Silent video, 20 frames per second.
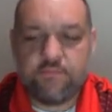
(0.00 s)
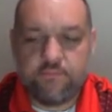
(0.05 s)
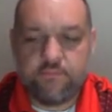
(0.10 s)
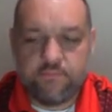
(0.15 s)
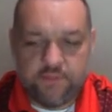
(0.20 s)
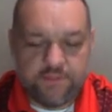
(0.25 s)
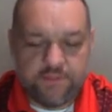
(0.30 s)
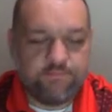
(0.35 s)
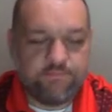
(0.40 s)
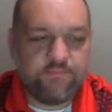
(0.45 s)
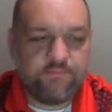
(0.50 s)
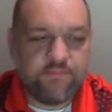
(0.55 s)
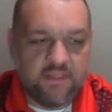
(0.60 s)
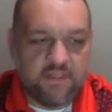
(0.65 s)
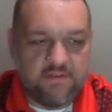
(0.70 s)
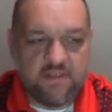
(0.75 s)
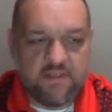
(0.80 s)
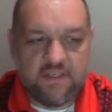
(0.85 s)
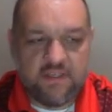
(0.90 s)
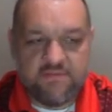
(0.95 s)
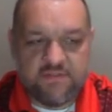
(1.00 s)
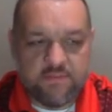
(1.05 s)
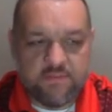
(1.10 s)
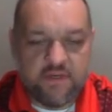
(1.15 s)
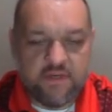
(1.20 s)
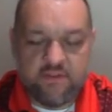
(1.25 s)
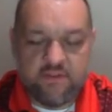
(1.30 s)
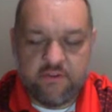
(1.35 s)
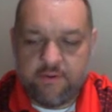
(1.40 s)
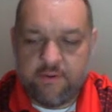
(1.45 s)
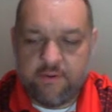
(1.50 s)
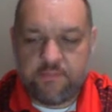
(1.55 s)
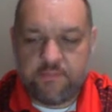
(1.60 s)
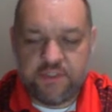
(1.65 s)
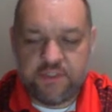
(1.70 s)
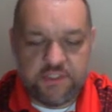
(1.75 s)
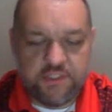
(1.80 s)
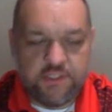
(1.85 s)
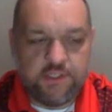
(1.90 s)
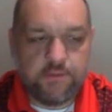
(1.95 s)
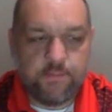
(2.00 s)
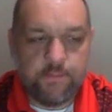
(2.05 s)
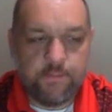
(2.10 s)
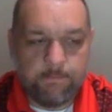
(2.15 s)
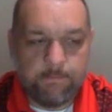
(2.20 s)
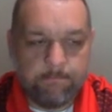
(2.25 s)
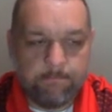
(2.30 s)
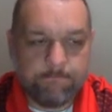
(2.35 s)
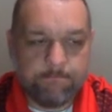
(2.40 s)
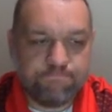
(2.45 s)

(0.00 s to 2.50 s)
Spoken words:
Right. Give them another option. Yeah.